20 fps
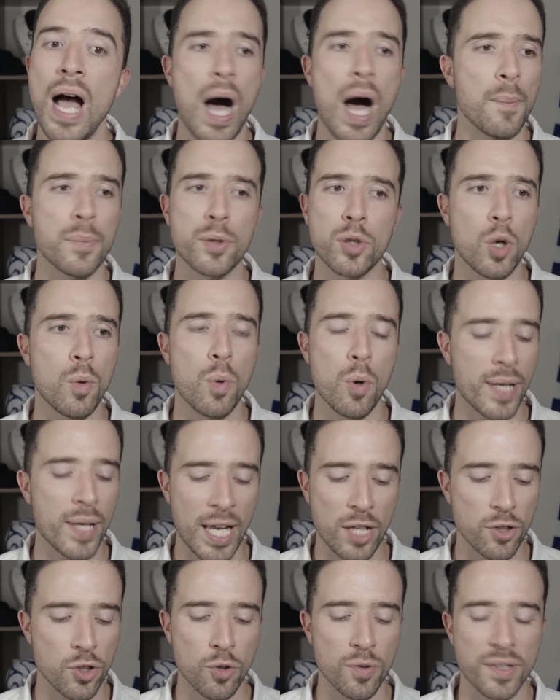I'm sure we'll
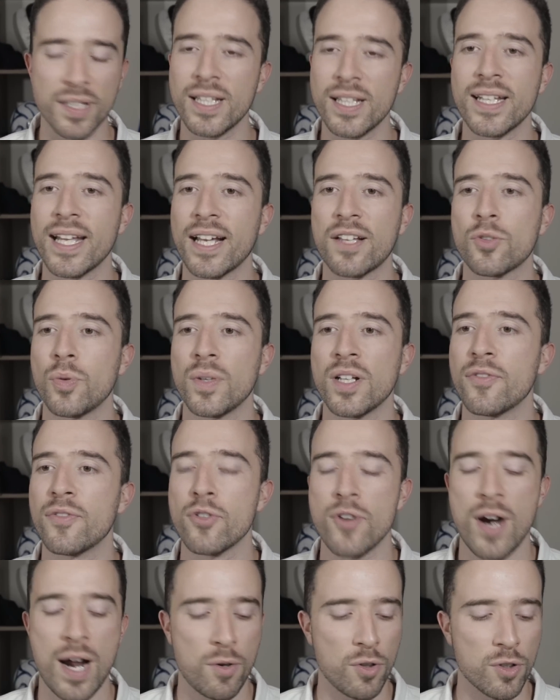get news in the next
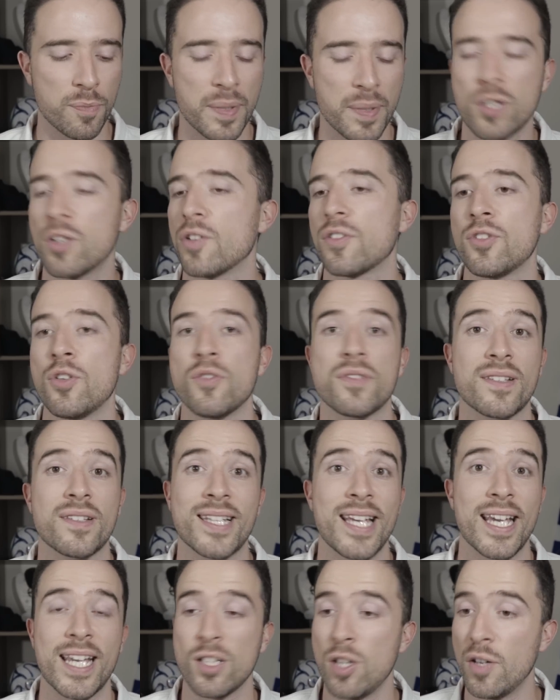24 hours because news is
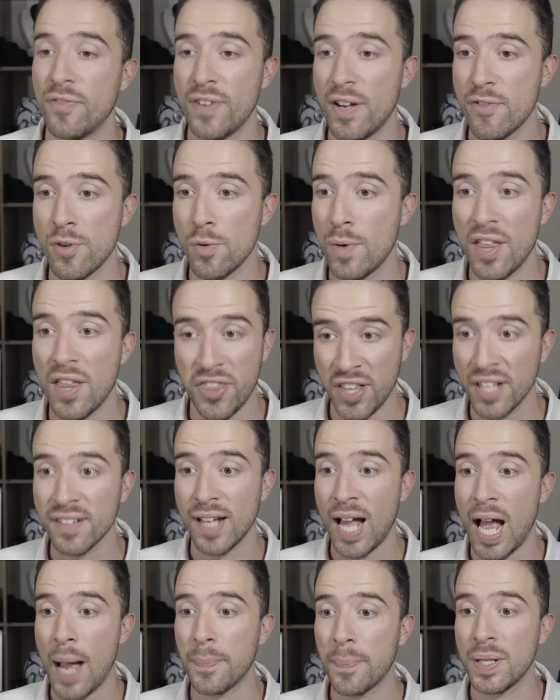kicking off everywhere.
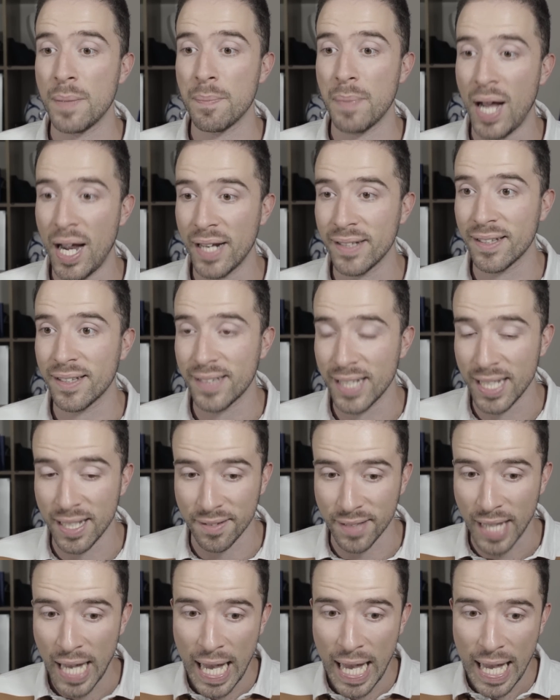Things are happening behind the
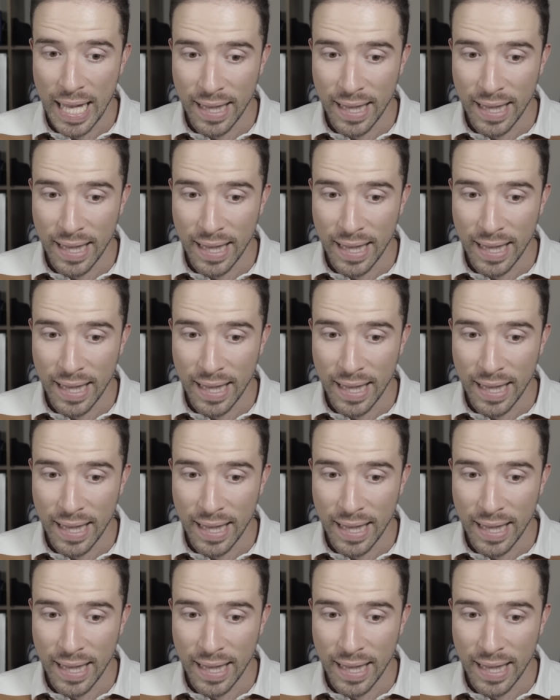scenes.